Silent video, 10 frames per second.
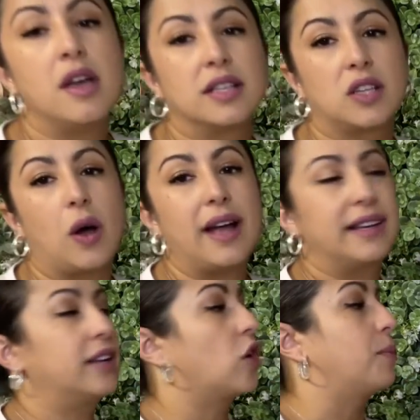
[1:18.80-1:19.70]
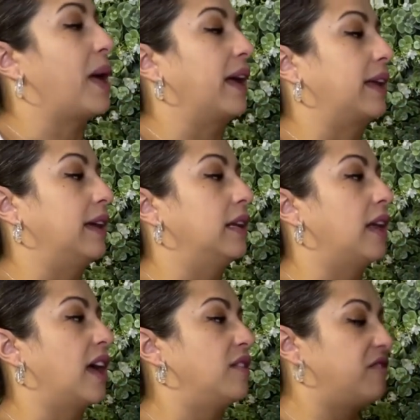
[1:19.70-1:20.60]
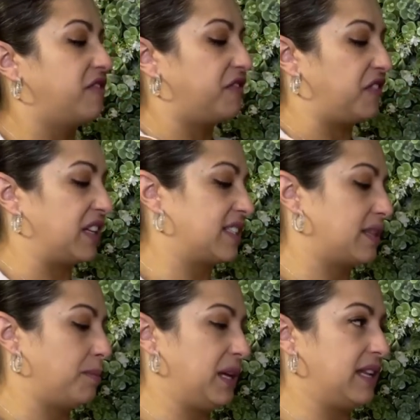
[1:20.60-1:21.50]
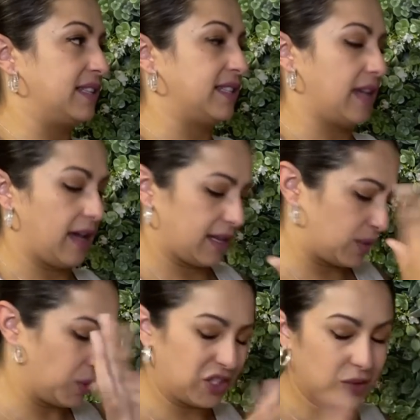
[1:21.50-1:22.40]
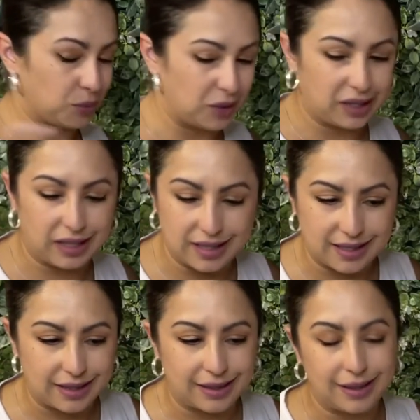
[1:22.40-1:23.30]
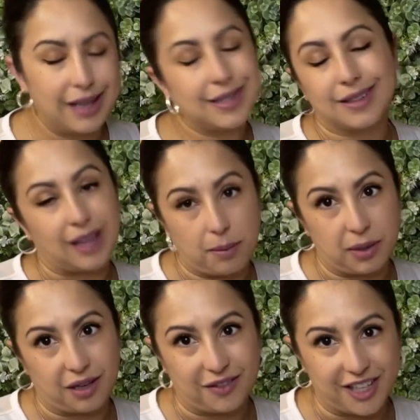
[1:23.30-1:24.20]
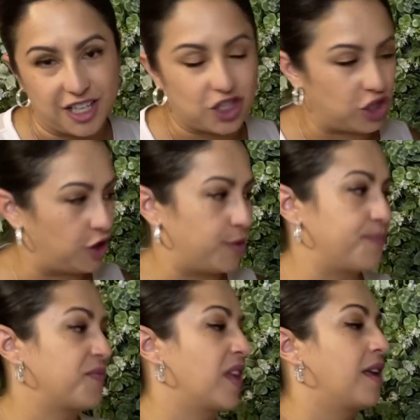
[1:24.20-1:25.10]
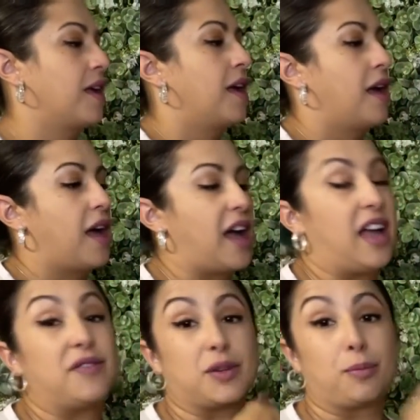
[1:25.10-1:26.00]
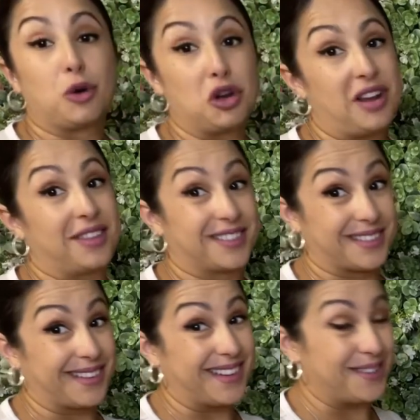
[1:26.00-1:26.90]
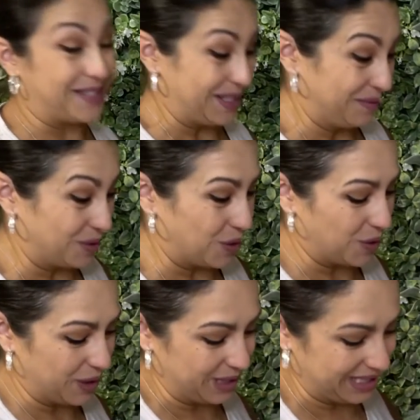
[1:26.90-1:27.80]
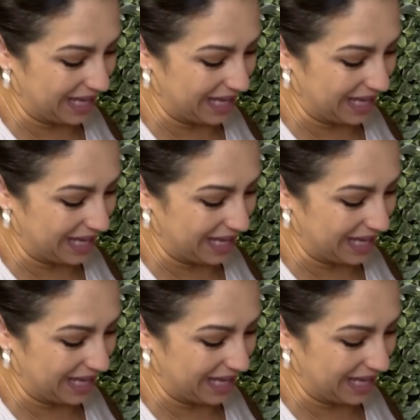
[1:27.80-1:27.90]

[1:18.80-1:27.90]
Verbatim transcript: So I need to go back in and fix the pin tucks, which really isn't isn't that big of an issue. I have to put on the sleeves, of course,